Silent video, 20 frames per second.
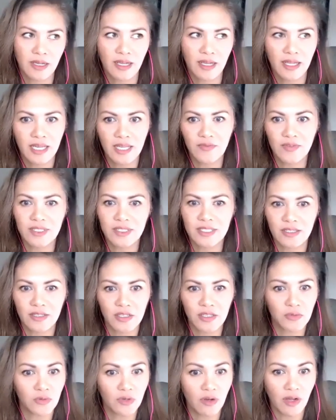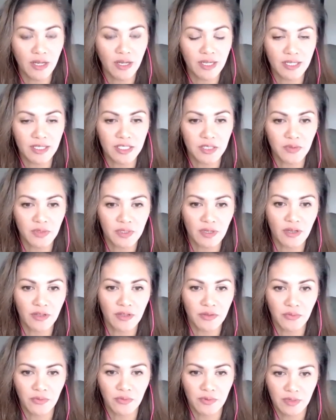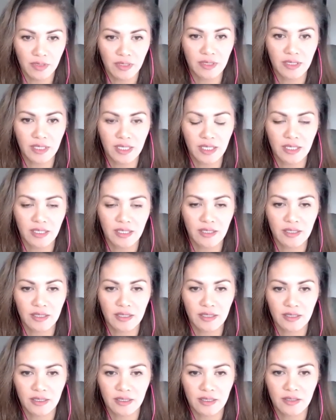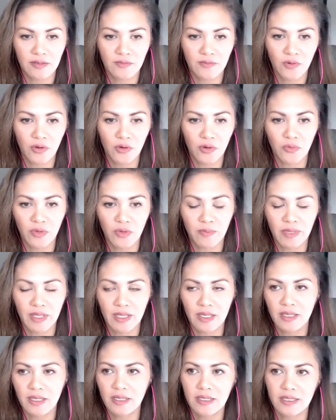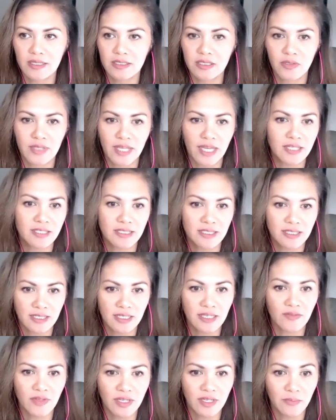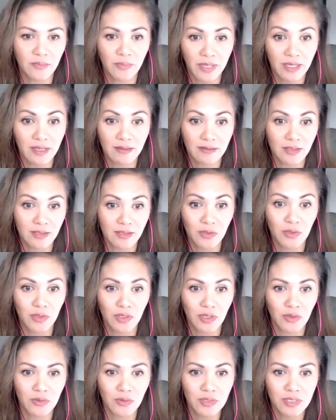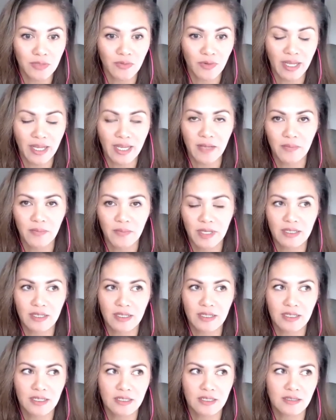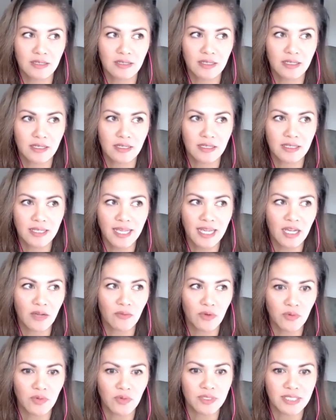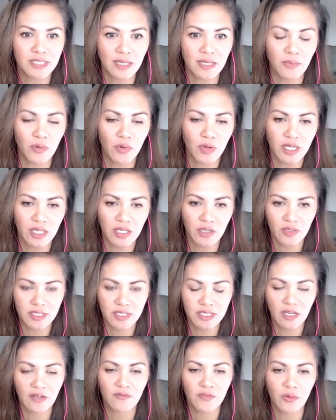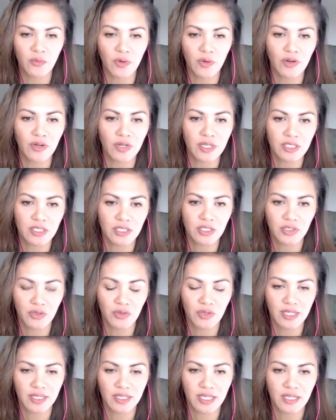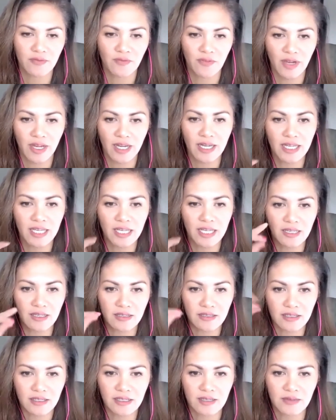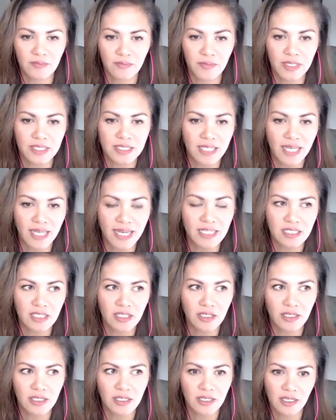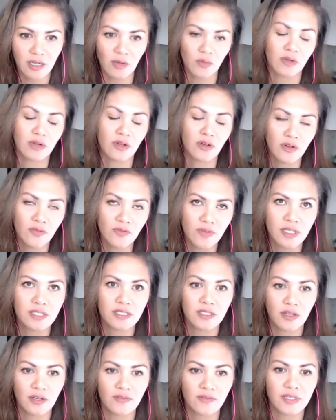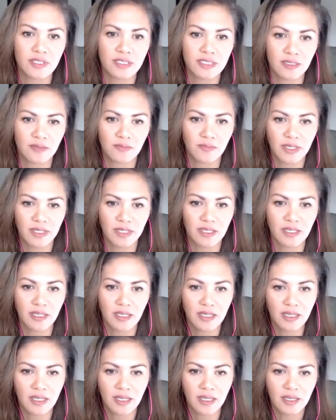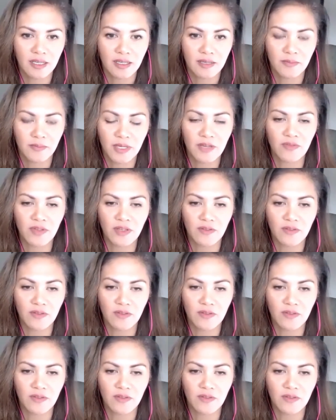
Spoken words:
even still, you were honest with all the 4 women. So that's True. Even a big kudos, right? But yeah, where was that point in your self-awareness journey that finally, besides, COVID is obviously a big pivot